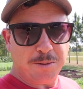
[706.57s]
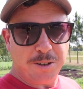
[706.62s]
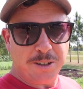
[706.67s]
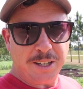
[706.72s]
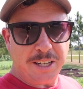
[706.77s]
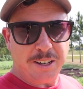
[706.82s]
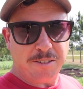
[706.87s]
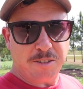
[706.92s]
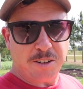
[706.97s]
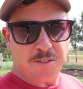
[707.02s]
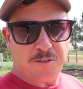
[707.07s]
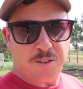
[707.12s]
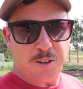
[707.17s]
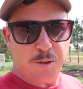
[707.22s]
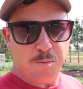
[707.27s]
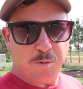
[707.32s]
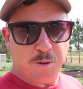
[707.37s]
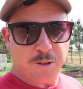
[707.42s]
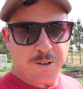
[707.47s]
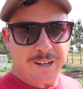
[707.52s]
gonna give it a
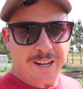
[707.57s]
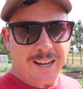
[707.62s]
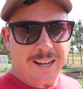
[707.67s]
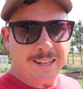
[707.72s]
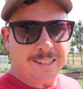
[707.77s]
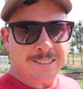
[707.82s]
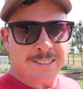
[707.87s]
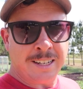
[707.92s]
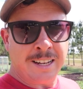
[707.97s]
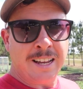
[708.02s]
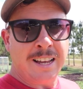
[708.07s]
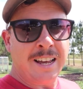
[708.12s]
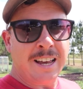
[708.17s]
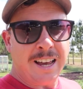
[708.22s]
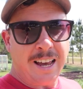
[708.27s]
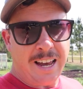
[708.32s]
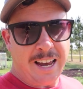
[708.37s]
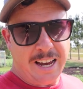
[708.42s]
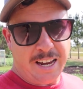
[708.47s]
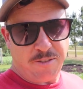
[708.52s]
few more days
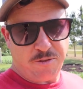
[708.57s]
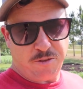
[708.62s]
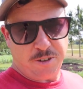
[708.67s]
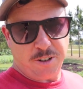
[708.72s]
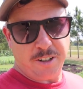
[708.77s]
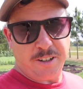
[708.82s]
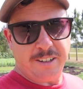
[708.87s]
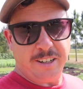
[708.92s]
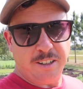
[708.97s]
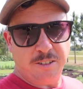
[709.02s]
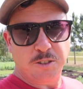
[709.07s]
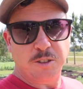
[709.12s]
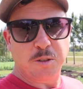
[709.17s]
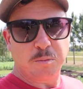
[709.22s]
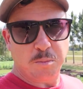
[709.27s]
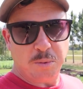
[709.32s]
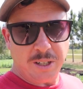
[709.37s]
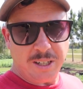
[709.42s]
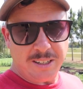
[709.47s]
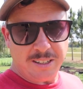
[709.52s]
after it goes
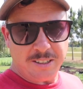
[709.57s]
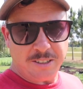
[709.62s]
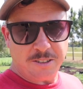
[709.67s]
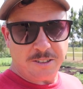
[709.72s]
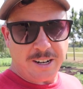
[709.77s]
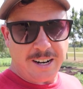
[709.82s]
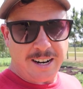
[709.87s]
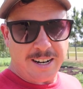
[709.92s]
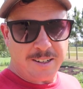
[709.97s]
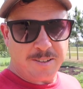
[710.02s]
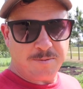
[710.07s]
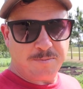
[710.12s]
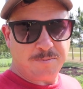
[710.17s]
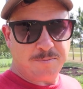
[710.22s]
completely dry.